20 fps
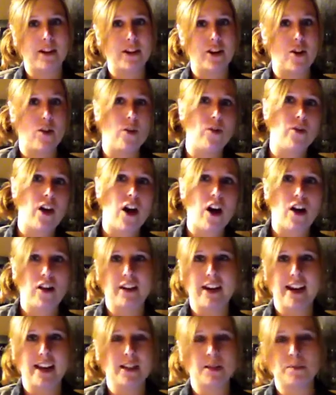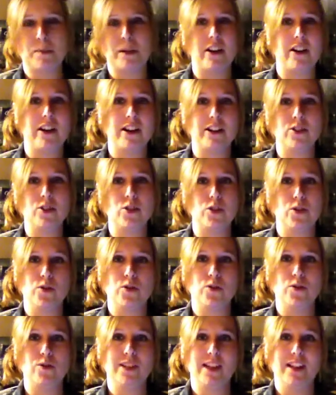You know, the holiday spirit
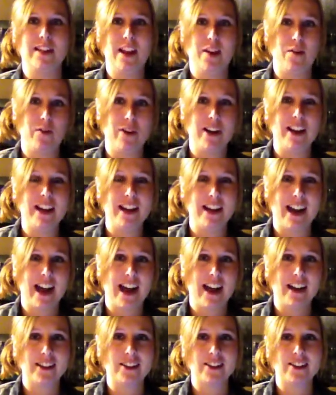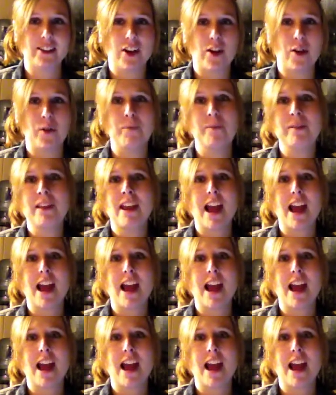ensues and they reconnect, so